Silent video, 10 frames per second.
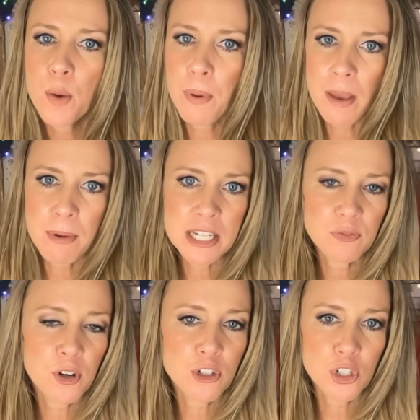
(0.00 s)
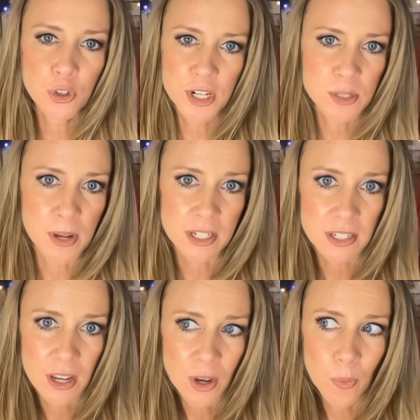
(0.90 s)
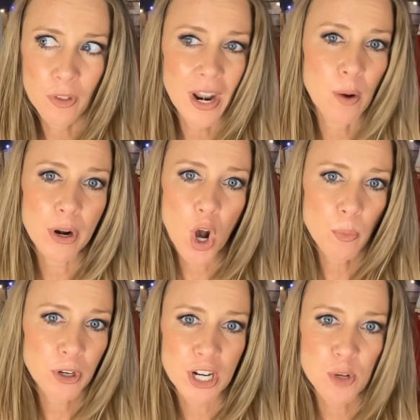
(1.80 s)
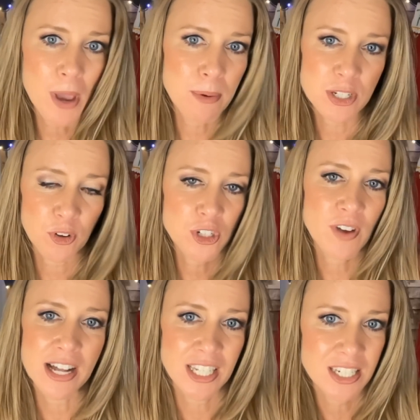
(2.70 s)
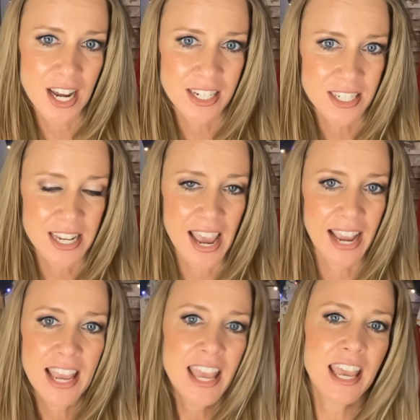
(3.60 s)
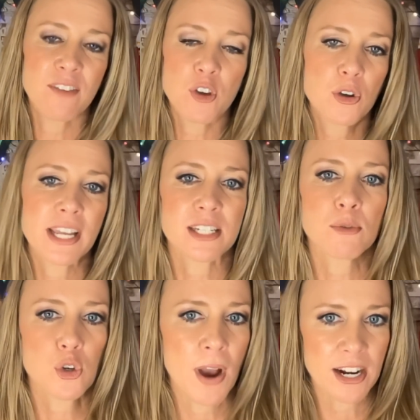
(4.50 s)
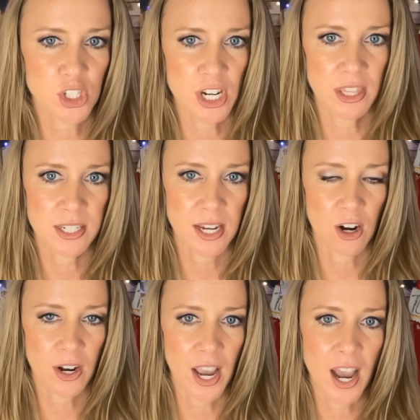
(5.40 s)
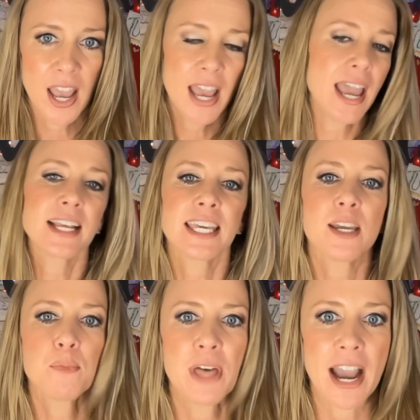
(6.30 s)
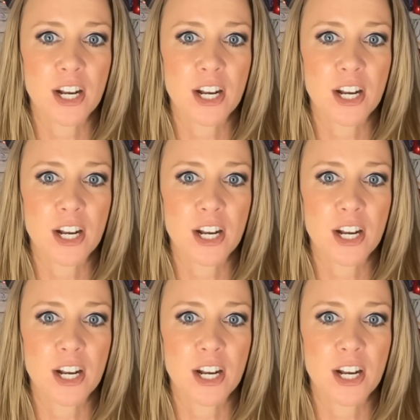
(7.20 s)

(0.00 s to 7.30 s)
baby's first Christmas. Well, then I would hope you're going to do baby's first Valentine's Day if you get some traction in this area and keep that